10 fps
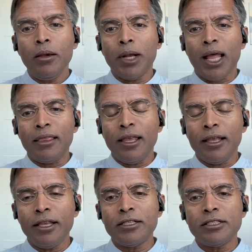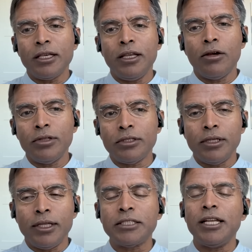But I think there's
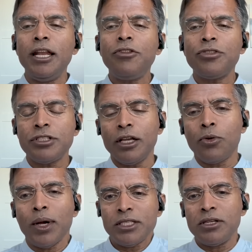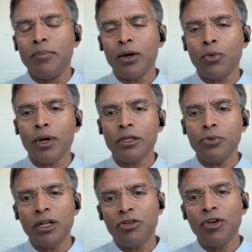an interesting question about whether
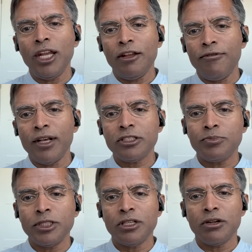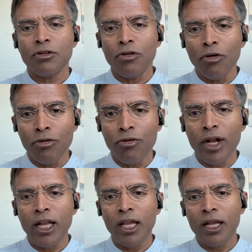we treat investments that are
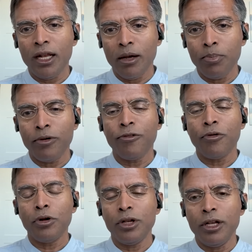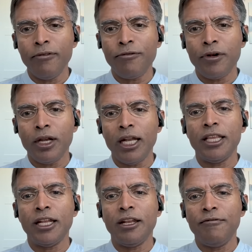already in our portfolio differently
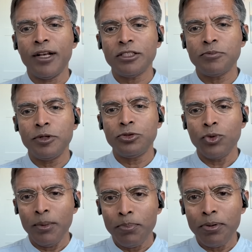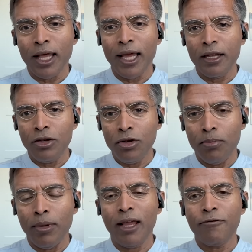than investments we plan to
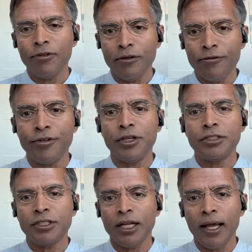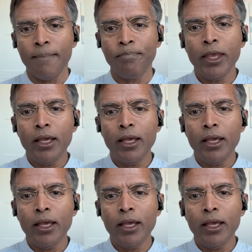make for the first time.